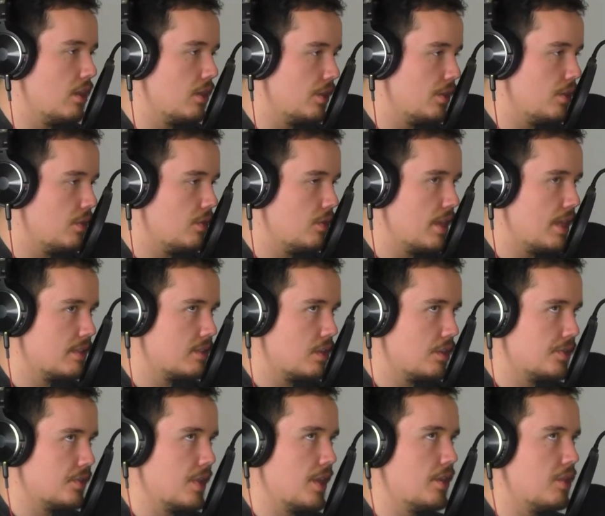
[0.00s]
argue that's
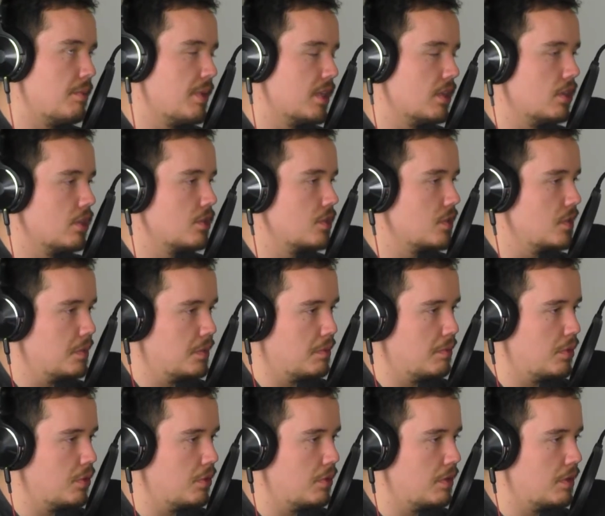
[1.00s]
also how you make a good
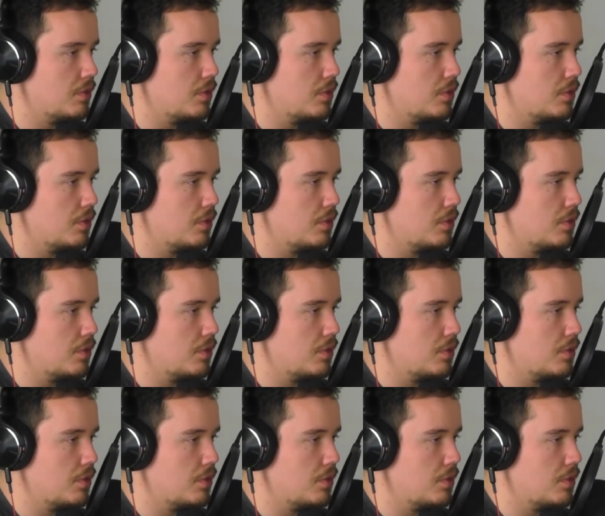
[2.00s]
Superman